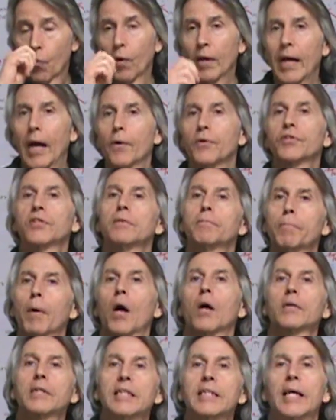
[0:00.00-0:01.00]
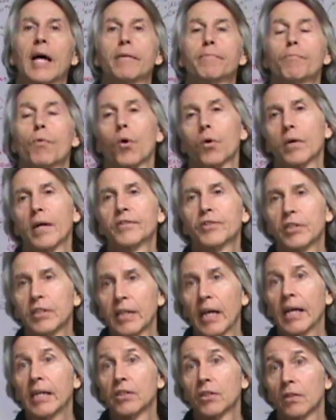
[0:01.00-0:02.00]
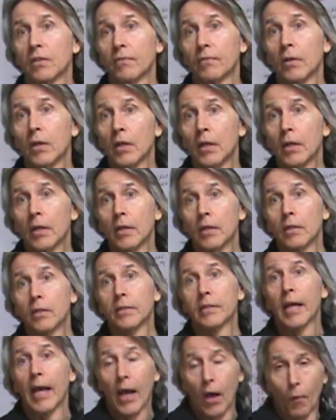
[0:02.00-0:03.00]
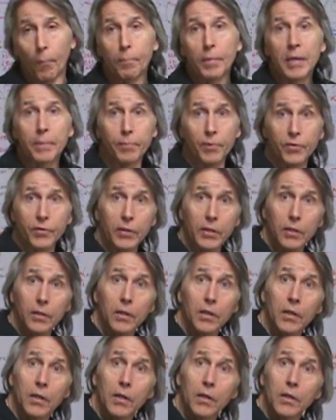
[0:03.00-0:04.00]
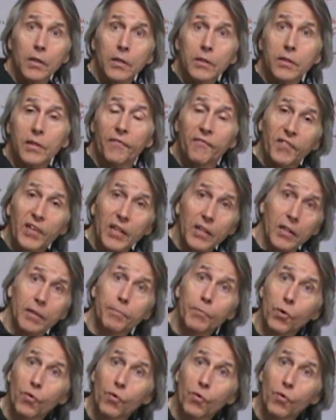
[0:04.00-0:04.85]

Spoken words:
when I was embarking on more education to help people to feel and